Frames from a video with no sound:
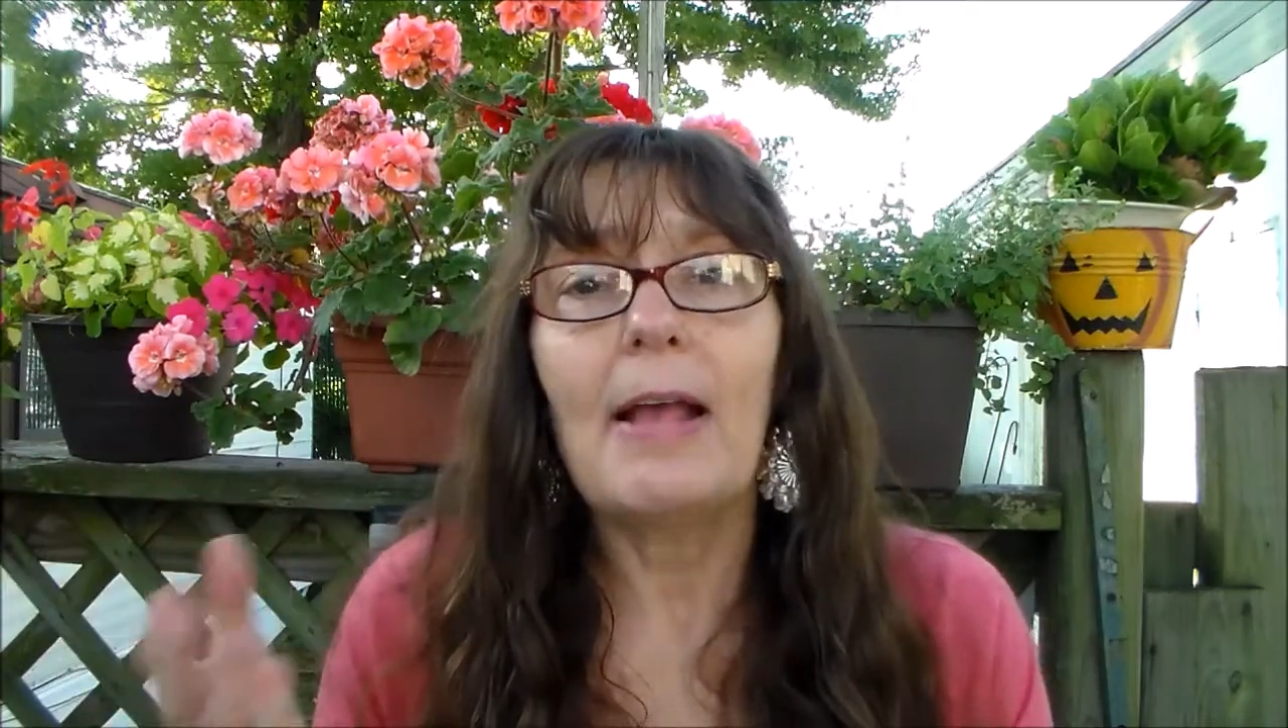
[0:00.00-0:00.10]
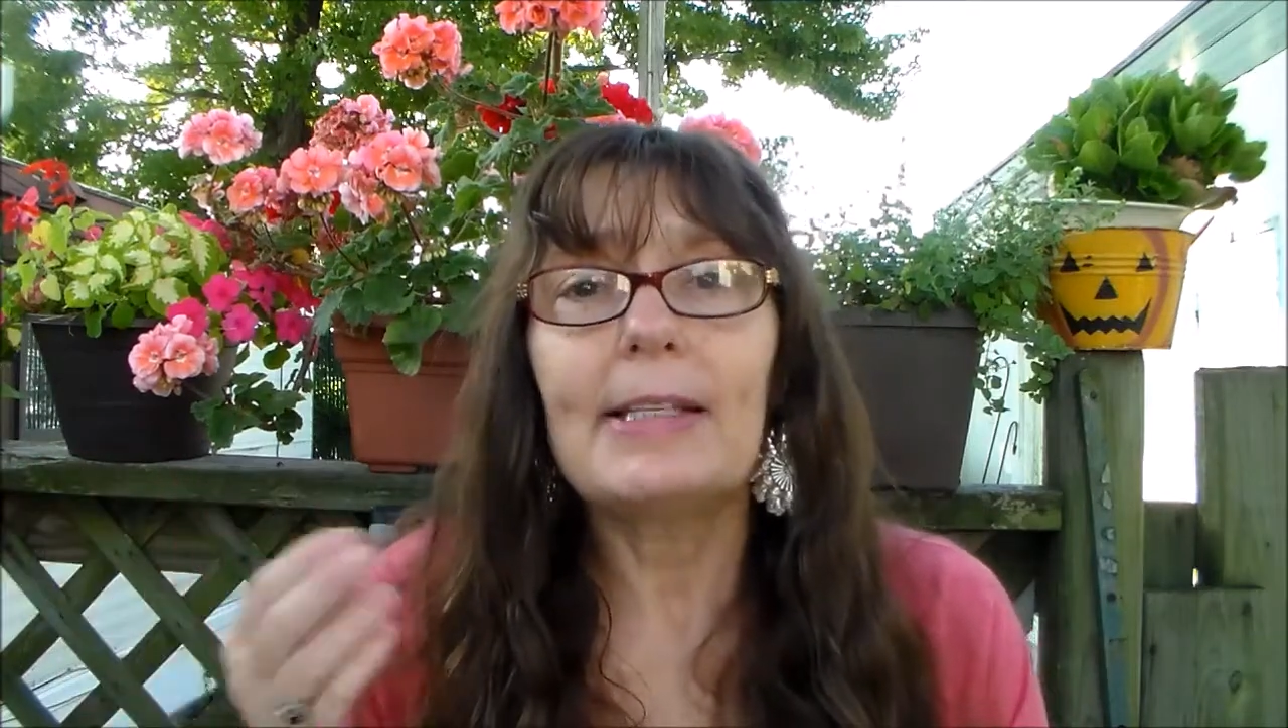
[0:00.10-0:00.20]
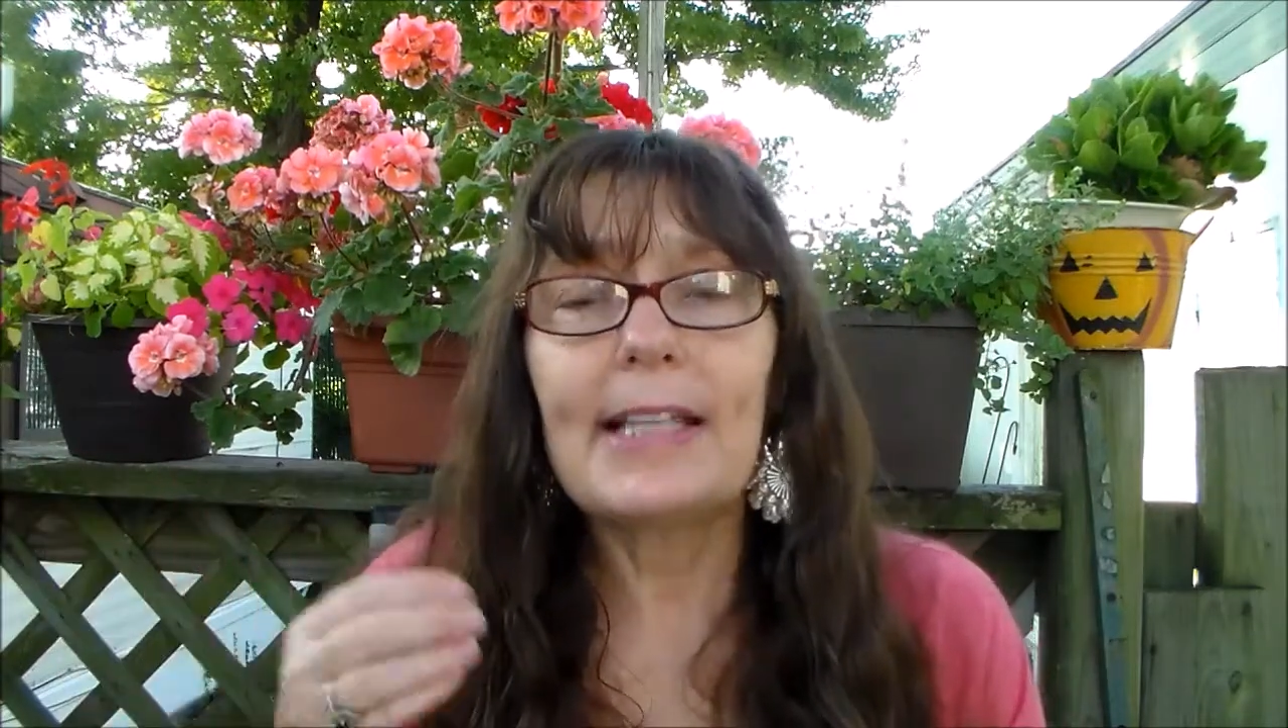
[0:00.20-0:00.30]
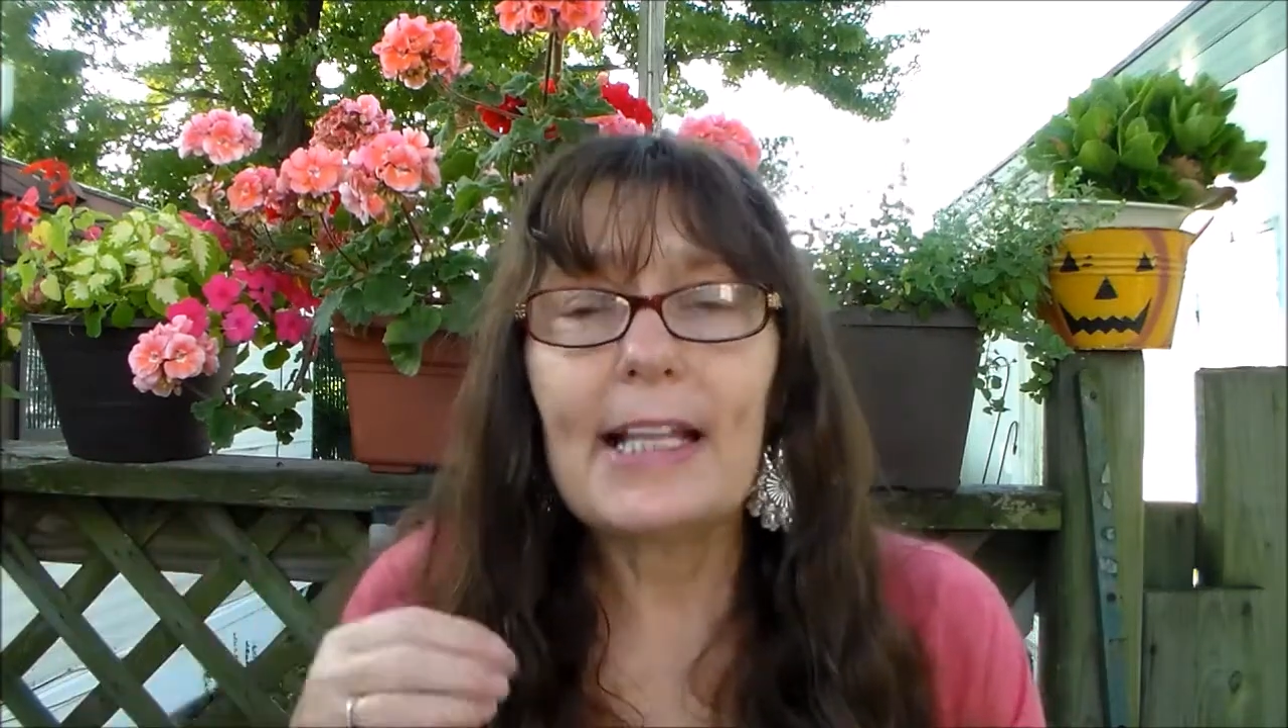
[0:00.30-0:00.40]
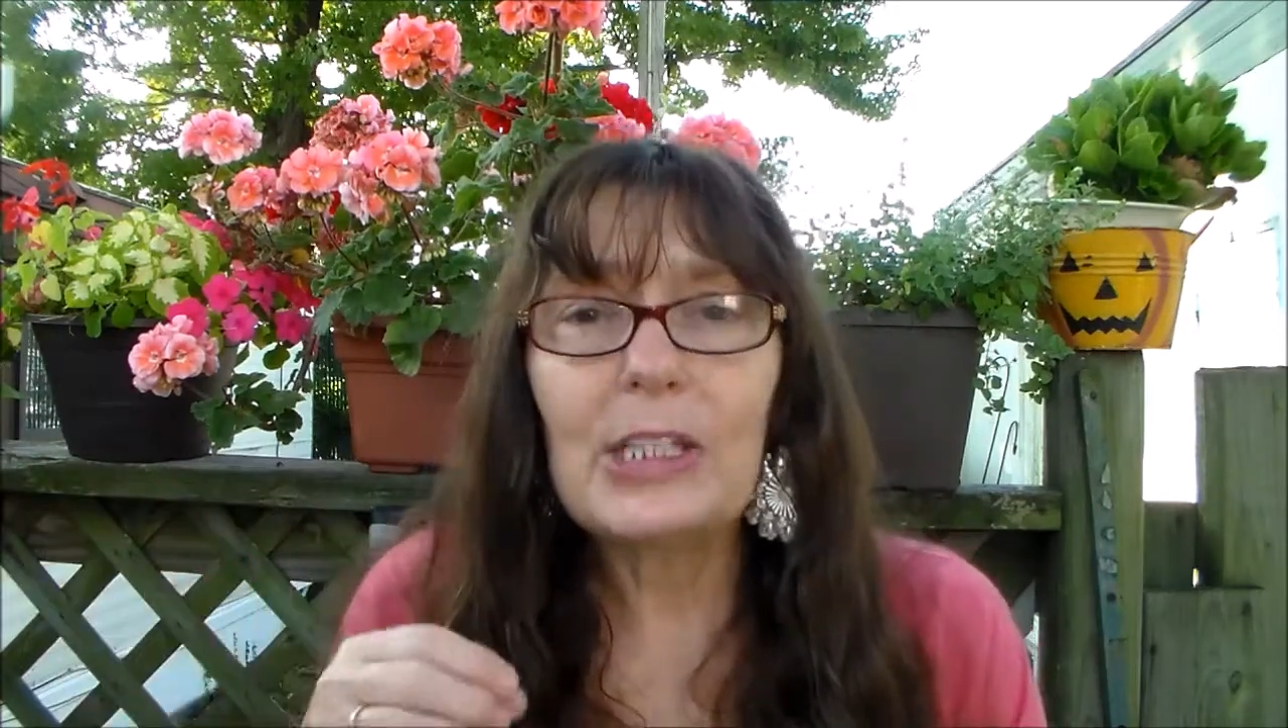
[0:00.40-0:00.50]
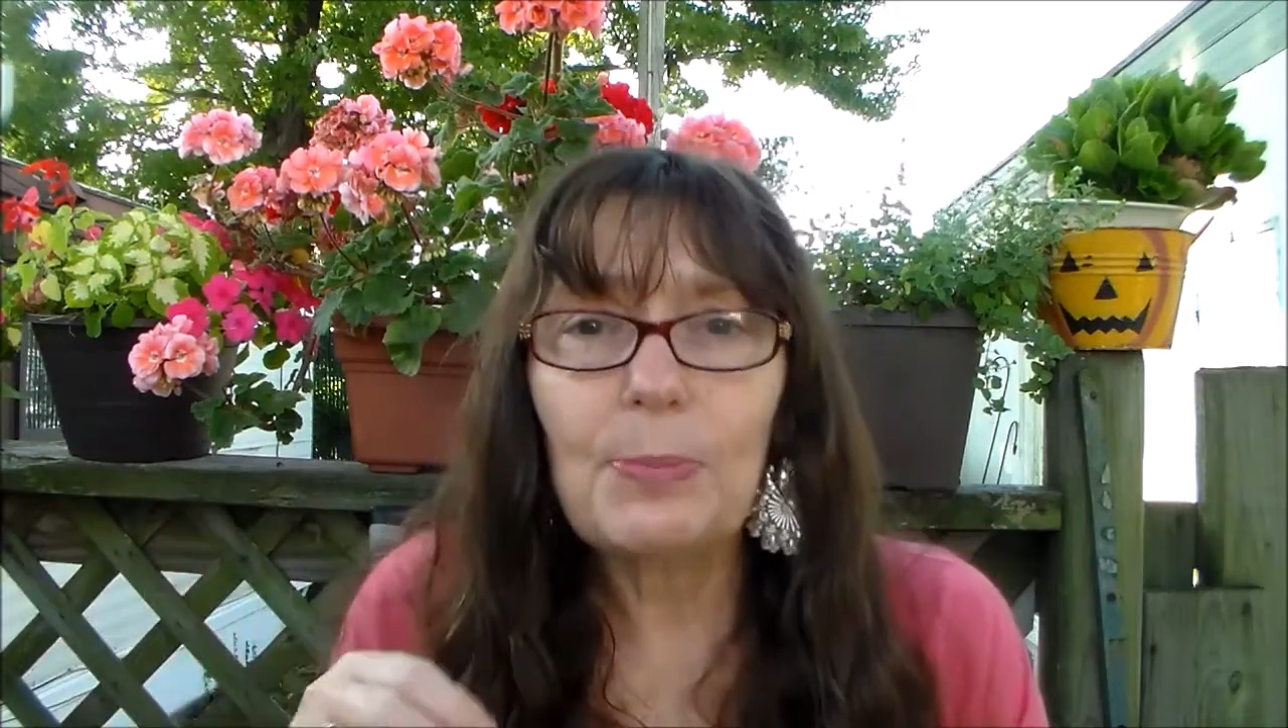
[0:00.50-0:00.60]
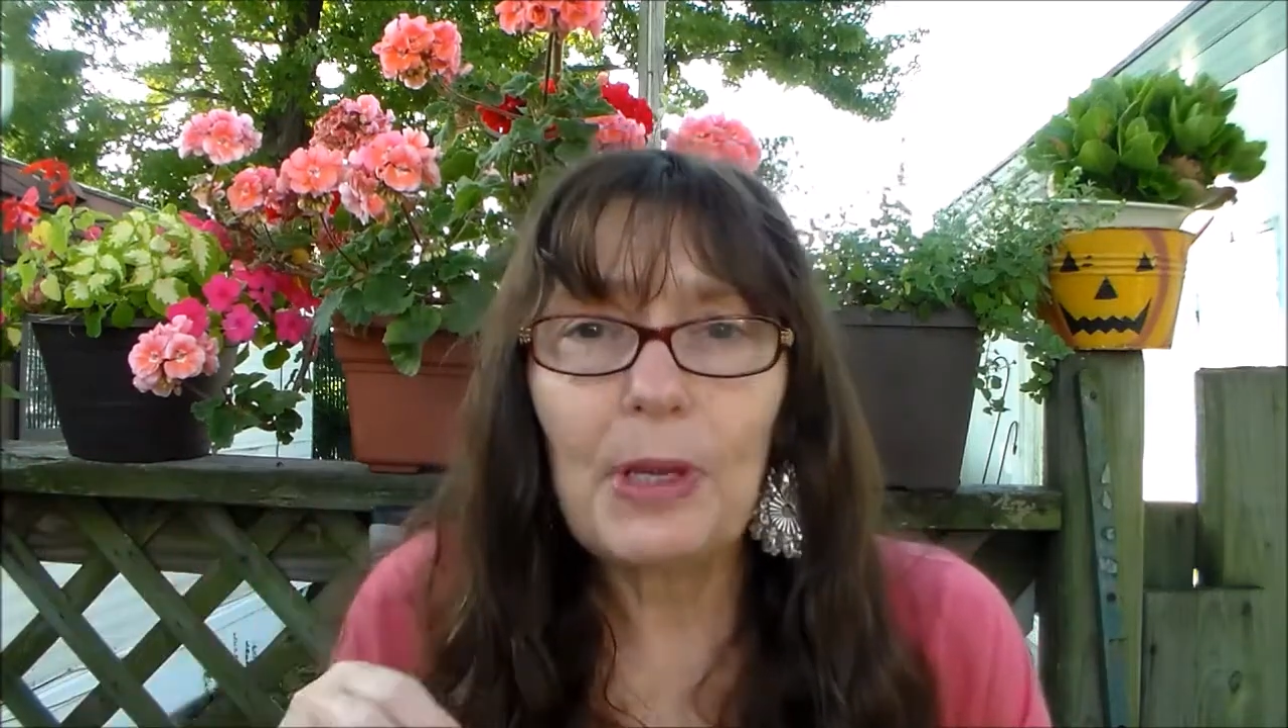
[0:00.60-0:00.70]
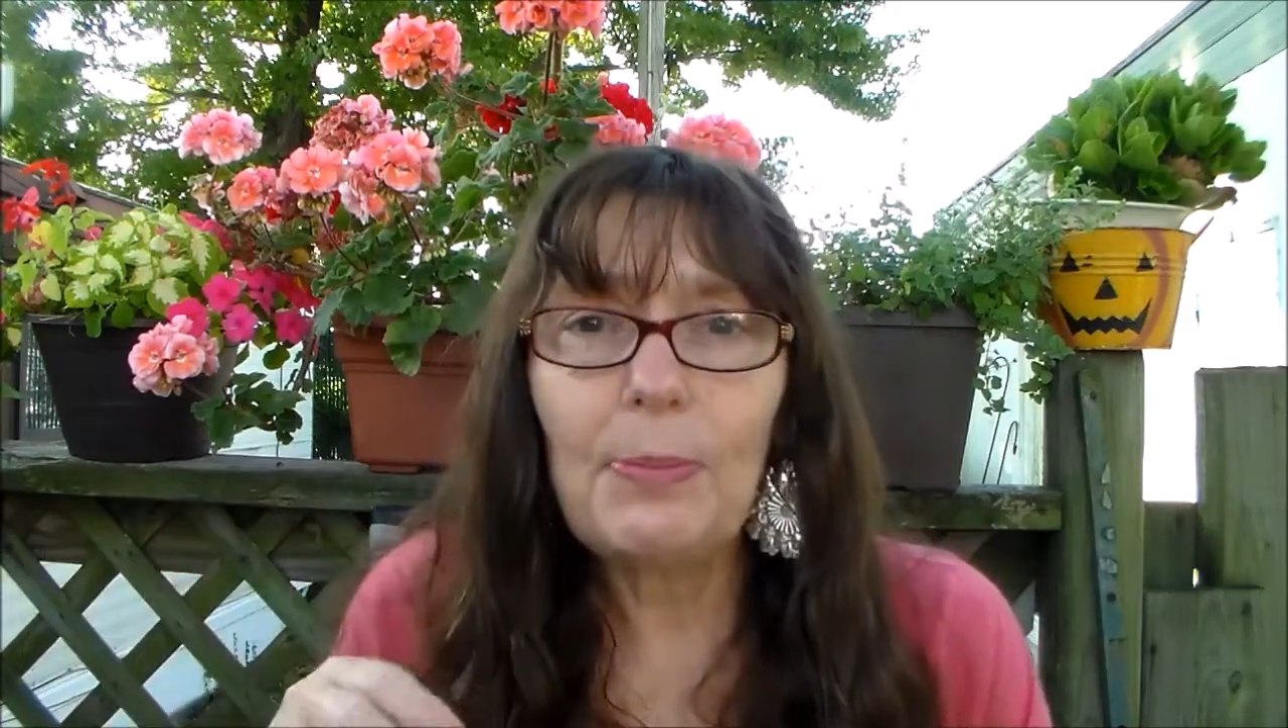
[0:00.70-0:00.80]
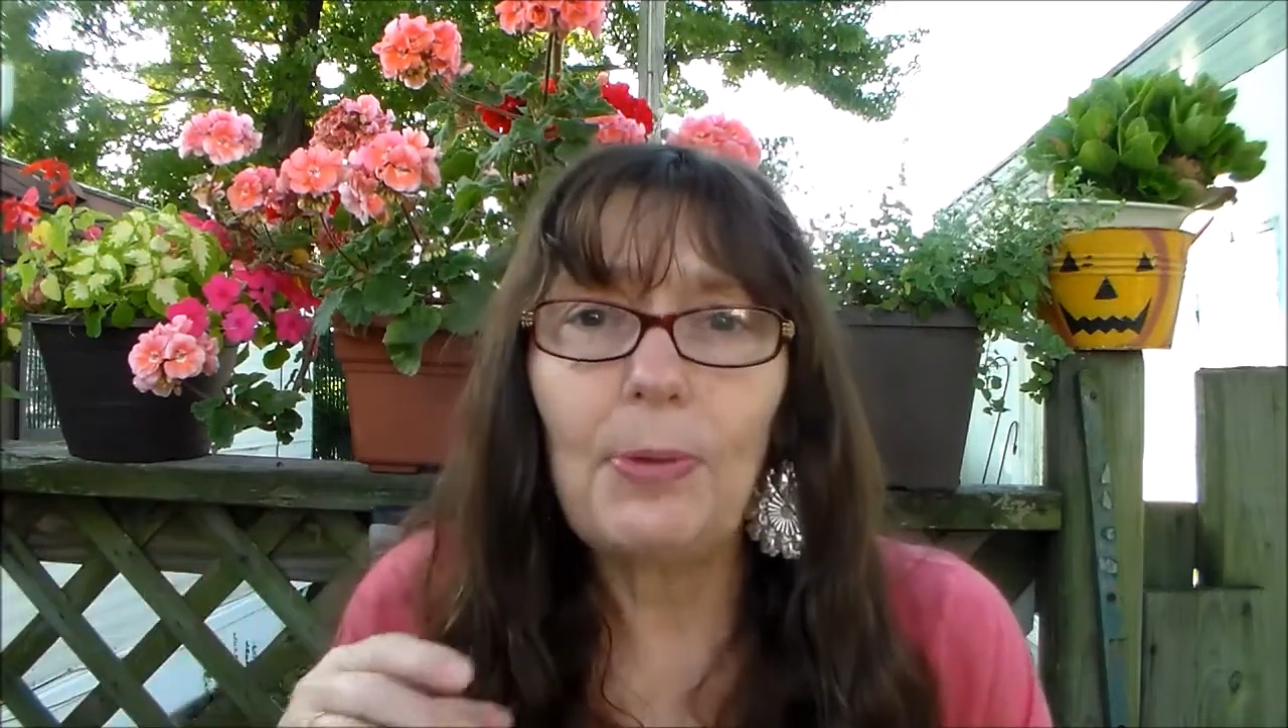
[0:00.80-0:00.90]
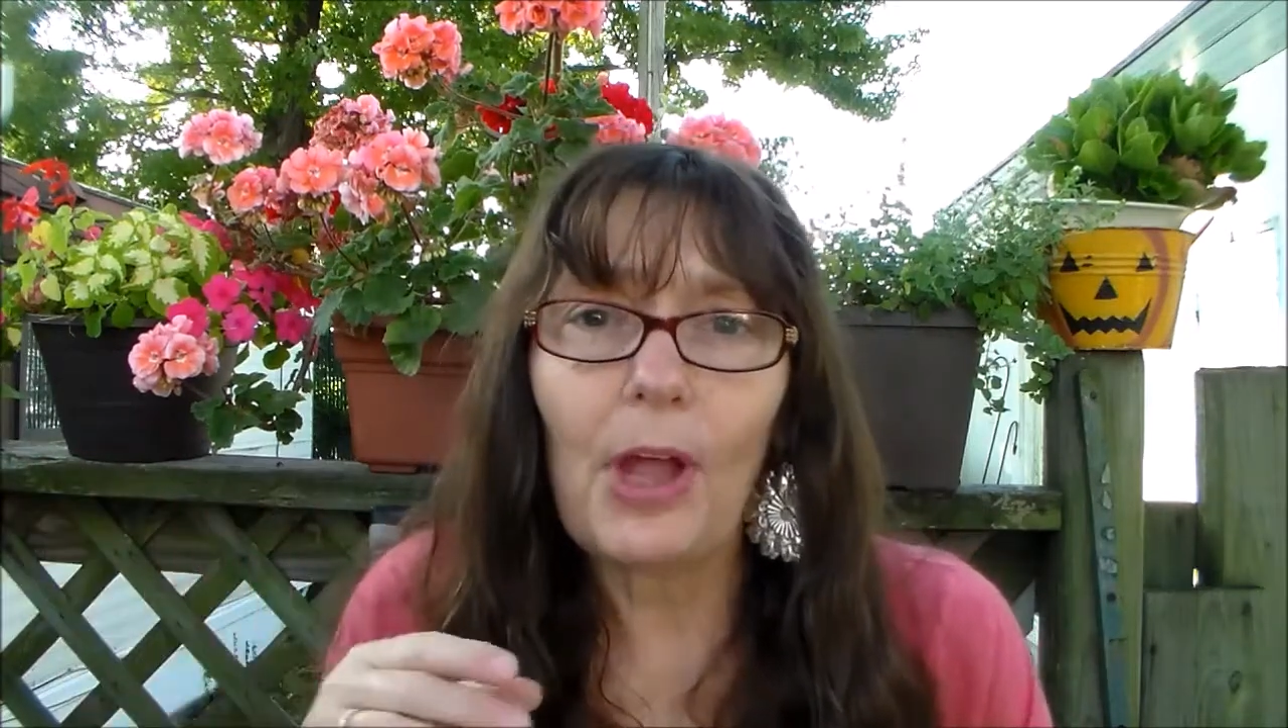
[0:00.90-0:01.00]
sends
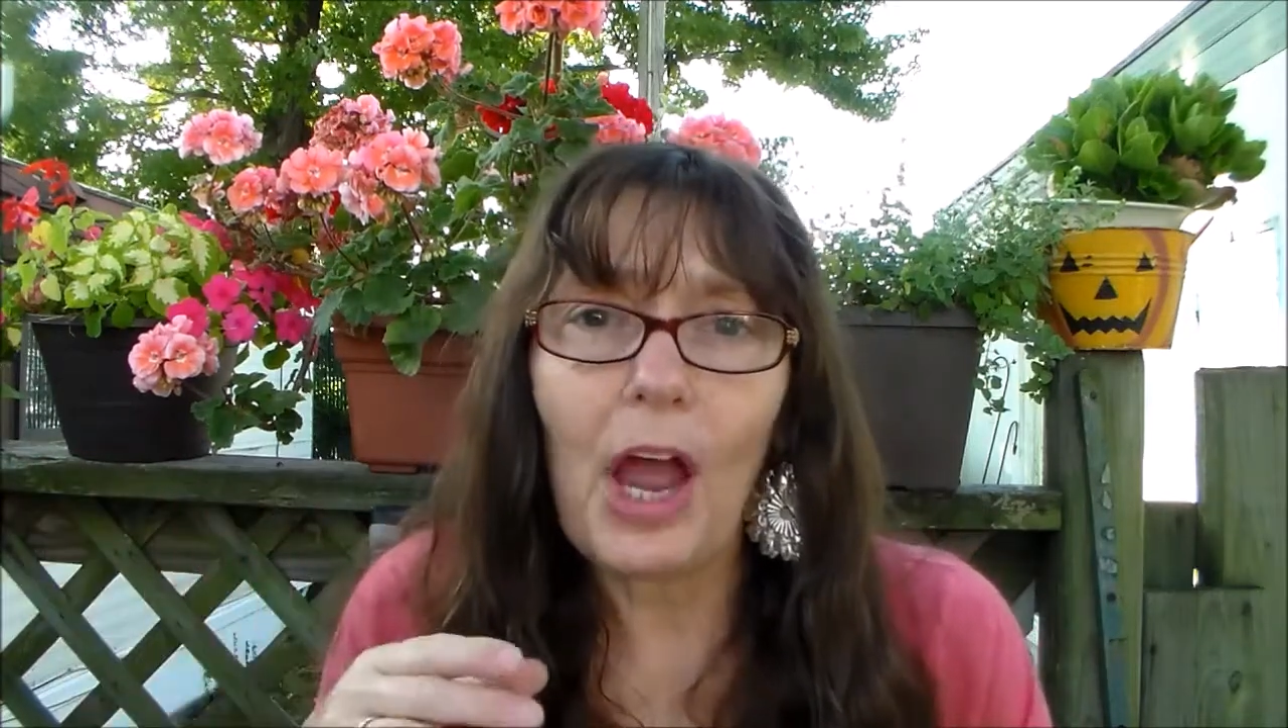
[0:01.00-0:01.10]
people